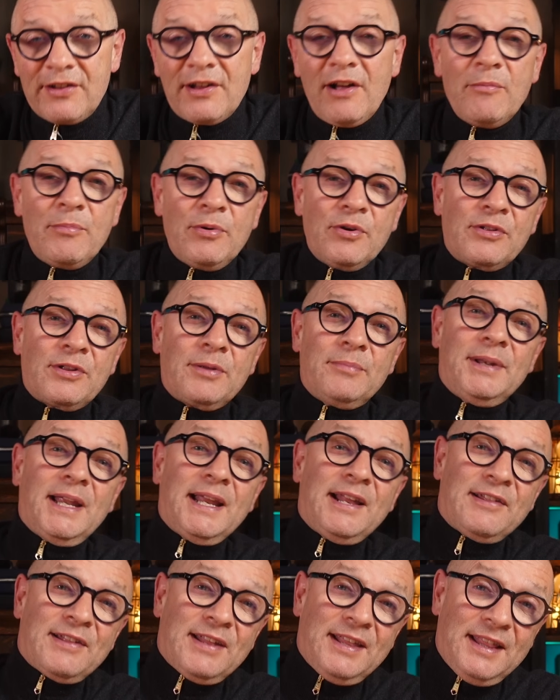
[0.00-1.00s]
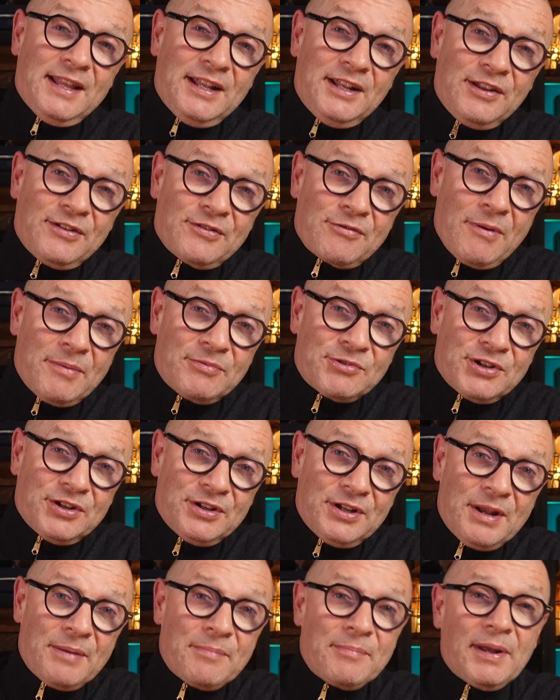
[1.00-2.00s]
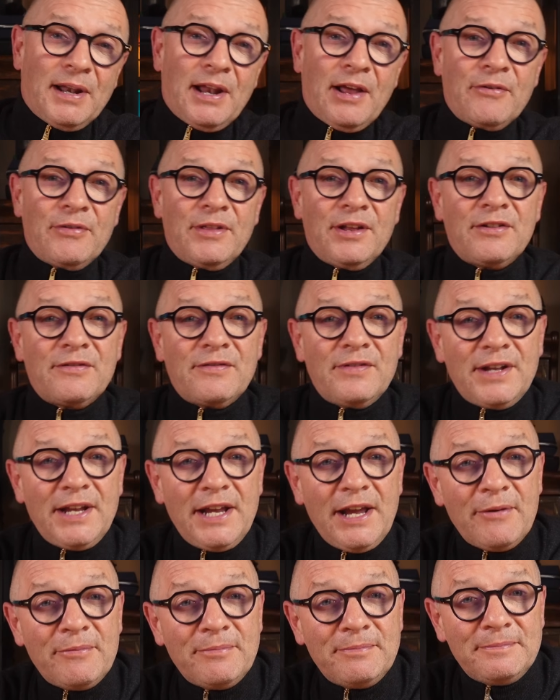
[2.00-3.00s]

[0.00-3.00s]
I'll put some links in the description below this video.